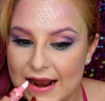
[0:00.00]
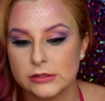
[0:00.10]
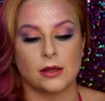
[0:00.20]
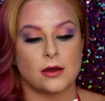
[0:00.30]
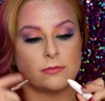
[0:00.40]

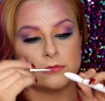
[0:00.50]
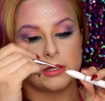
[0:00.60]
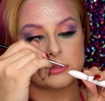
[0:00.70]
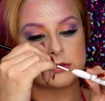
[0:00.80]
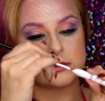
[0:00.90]
Here's some of
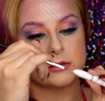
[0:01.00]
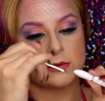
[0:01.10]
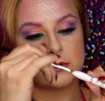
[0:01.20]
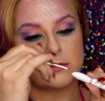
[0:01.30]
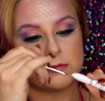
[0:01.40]
my
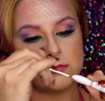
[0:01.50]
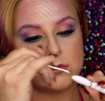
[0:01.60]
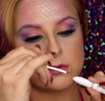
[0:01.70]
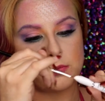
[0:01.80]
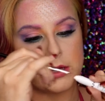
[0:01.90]

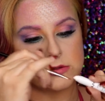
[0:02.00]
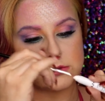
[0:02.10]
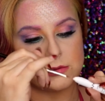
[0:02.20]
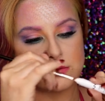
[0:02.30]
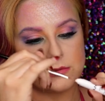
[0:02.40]
NYX